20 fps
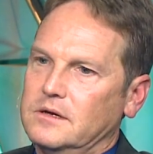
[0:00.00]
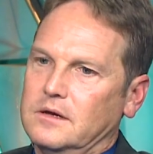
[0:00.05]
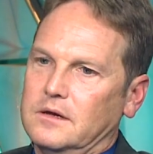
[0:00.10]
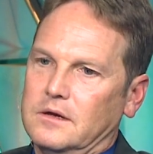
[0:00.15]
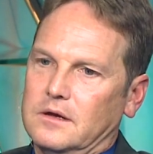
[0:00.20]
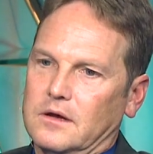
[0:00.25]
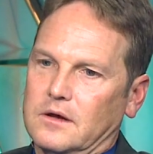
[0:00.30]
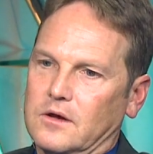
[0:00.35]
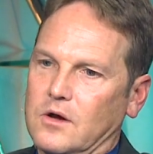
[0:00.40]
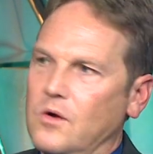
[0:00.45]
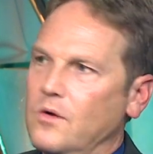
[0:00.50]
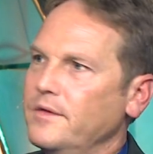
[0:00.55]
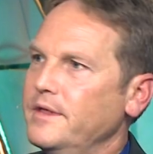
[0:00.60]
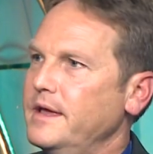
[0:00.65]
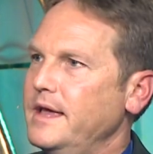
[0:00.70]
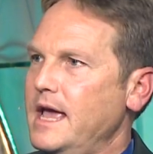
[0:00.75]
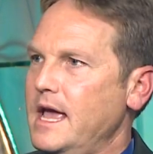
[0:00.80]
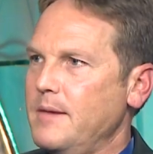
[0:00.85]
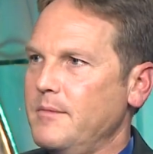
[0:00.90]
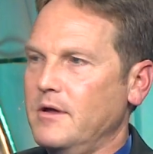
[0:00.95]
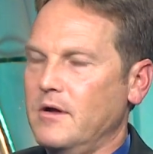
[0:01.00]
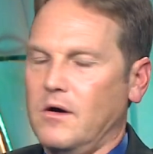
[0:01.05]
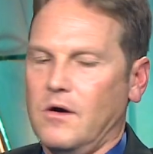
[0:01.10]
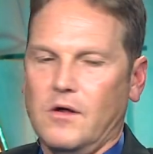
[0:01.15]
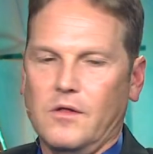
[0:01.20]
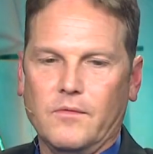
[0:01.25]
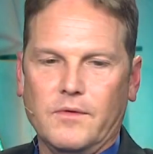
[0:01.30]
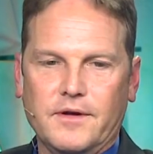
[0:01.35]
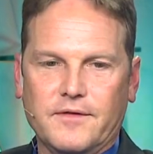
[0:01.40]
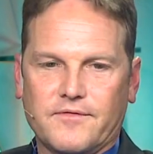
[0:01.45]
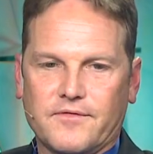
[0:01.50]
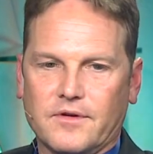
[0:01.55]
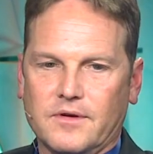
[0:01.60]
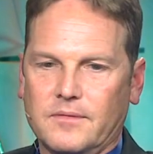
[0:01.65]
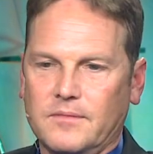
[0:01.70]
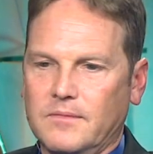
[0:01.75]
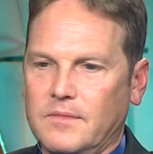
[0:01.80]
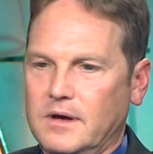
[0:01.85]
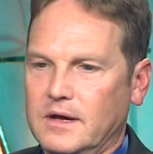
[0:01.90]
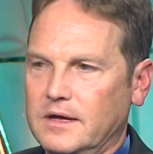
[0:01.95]
yeah, going the gamut, all the way
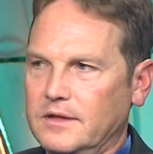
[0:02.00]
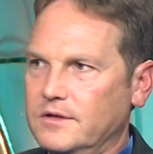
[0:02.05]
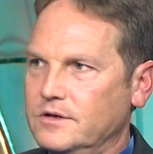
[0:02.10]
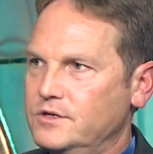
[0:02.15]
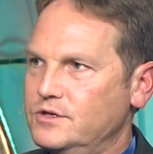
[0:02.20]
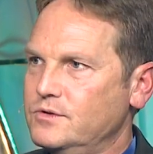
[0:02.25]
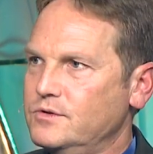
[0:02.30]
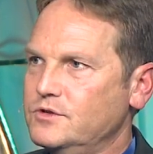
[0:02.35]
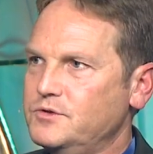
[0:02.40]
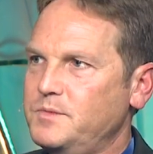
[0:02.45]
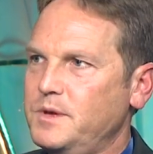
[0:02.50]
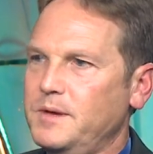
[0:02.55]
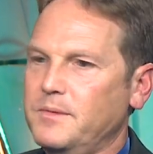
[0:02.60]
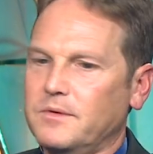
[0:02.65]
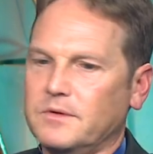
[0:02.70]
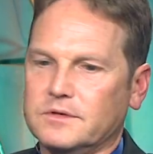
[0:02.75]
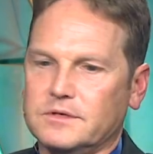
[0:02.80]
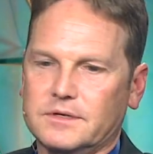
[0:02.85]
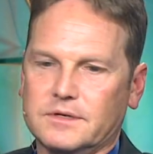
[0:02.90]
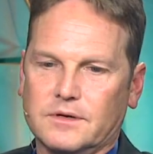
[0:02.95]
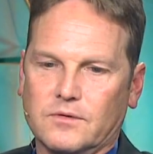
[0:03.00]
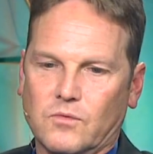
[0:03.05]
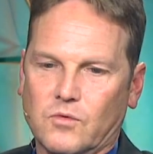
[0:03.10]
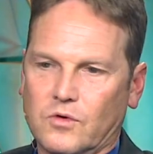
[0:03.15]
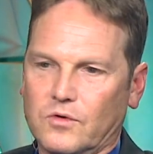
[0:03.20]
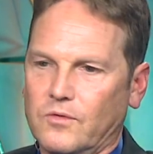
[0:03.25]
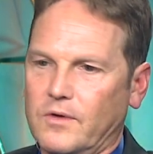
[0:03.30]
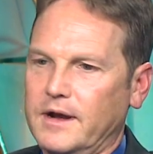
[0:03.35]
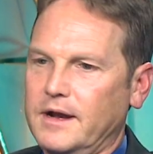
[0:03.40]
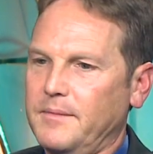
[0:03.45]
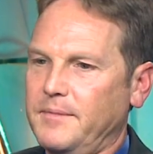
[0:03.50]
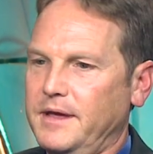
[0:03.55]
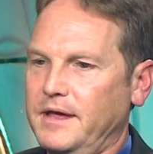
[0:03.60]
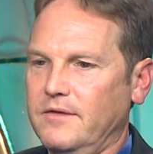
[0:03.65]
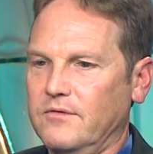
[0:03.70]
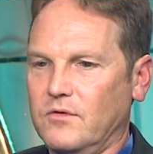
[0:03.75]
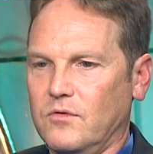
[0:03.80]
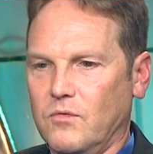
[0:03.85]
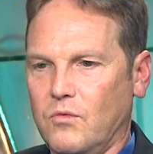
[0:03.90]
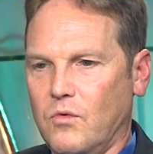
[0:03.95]
from uh, the Jewish people to worldwide
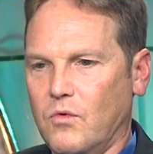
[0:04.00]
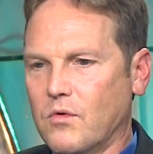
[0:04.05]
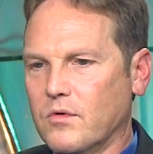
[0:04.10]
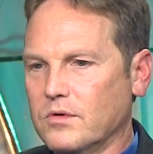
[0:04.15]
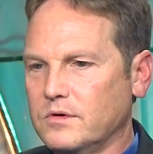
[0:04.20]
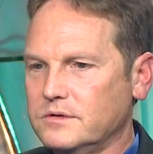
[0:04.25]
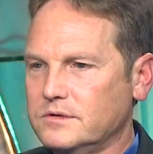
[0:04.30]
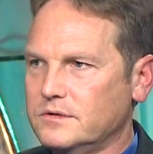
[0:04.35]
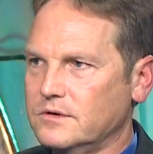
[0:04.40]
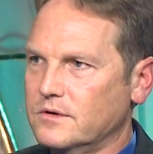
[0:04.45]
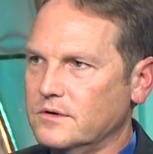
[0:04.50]
upheaval, wars,